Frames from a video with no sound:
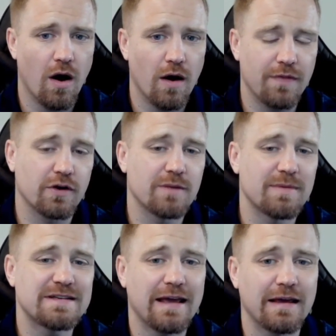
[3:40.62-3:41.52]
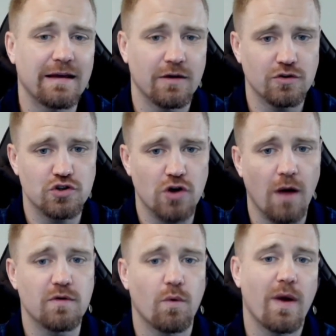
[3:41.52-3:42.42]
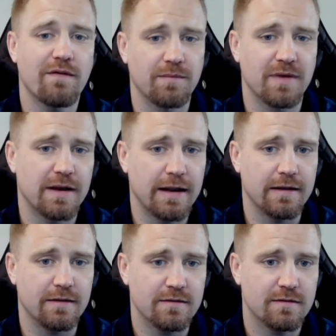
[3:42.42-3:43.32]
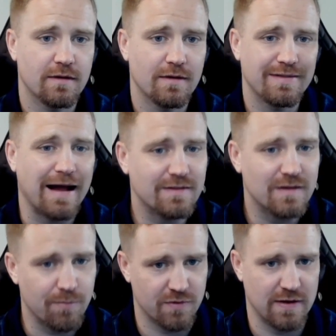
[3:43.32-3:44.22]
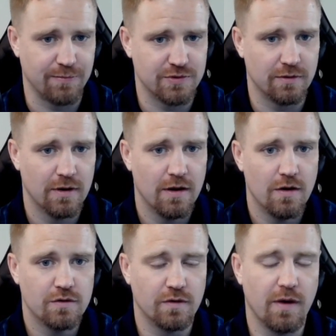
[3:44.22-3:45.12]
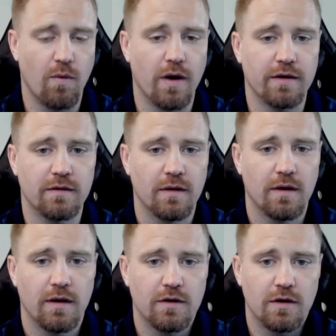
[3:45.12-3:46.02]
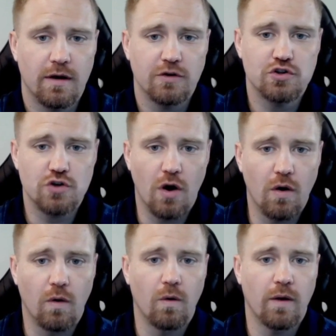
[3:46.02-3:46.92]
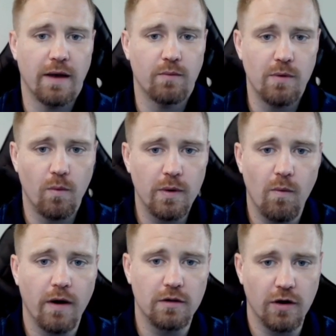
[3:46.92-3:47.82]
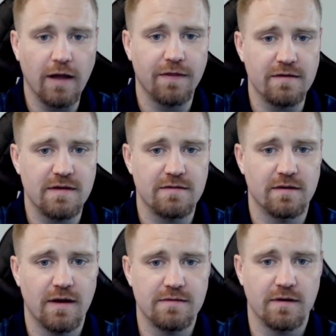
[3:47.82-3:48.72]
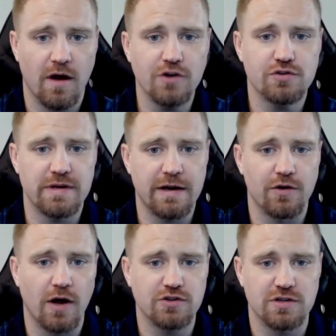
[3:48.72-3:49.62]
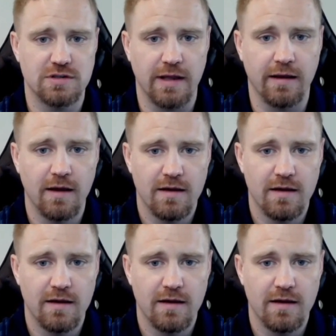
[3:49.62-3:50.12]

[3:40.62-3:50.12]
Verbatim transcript: if they're going to be taking jobs away from Canadians. That's the perception. So they want to show, and we want to look at this as a country here, not just like,